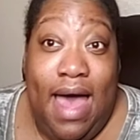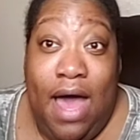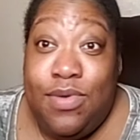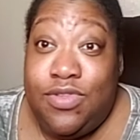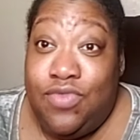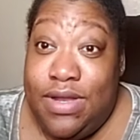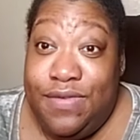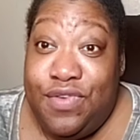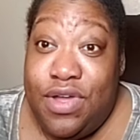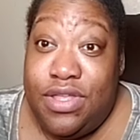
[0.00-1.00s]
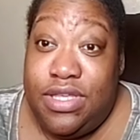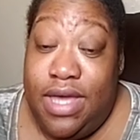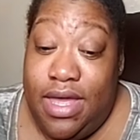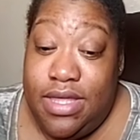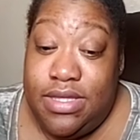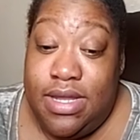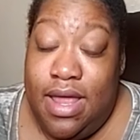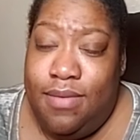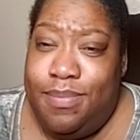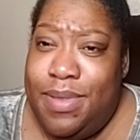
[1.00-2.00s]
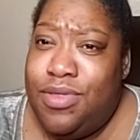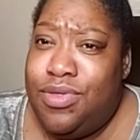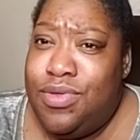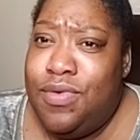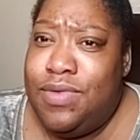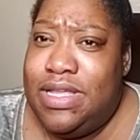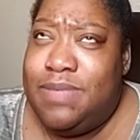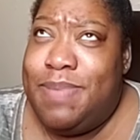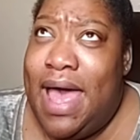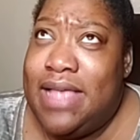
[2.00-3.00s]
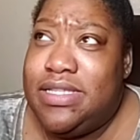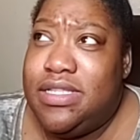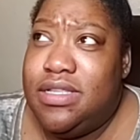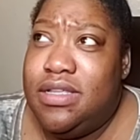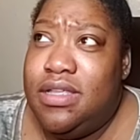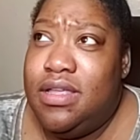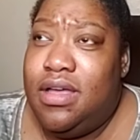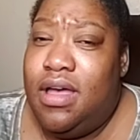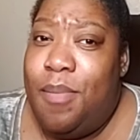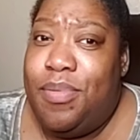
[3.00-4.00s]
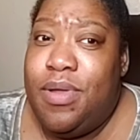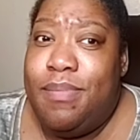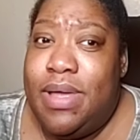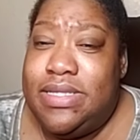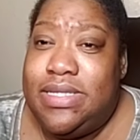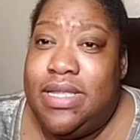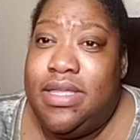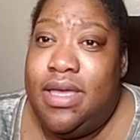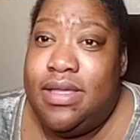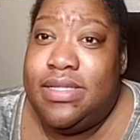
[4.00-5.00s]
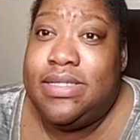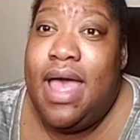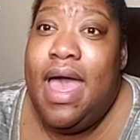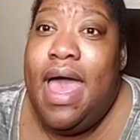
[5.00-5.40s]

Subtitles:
I was ready for a change, and I've been through these past couple of months and years.